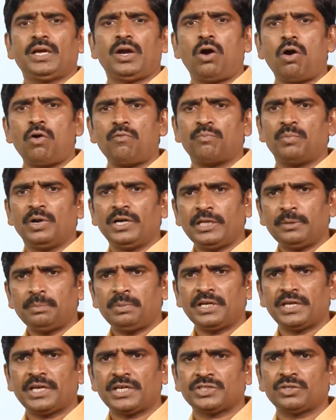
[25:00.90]
of
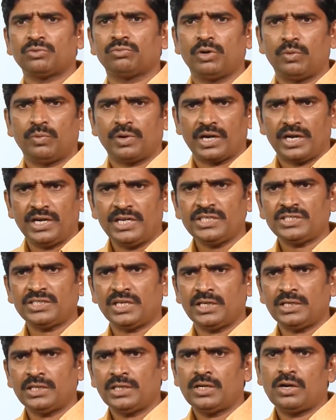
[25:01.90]
multiplication over
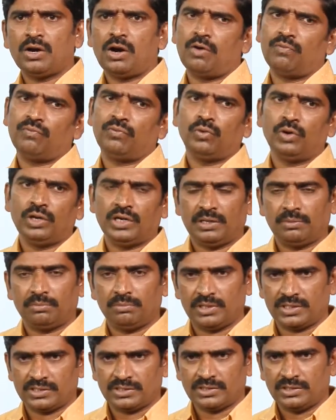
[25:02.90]
addition of whole
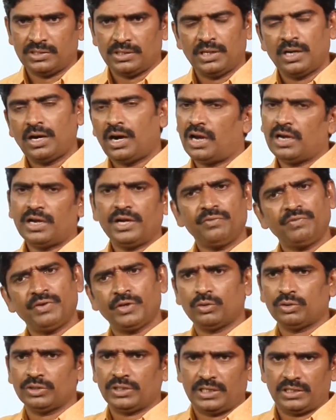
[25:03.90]
numbers, already we know
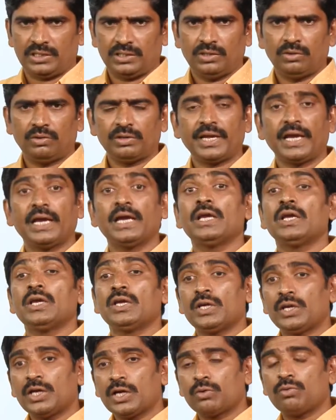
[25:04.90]
that. Okay,
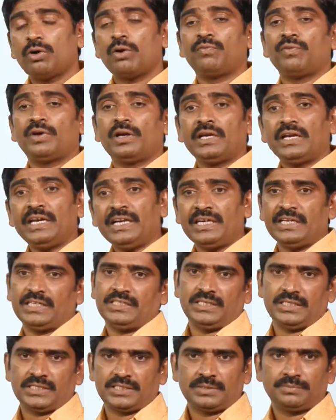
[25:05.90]
we go for
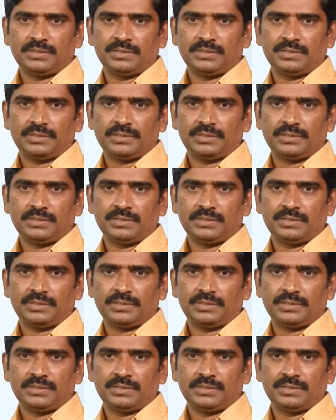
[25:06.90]
integers.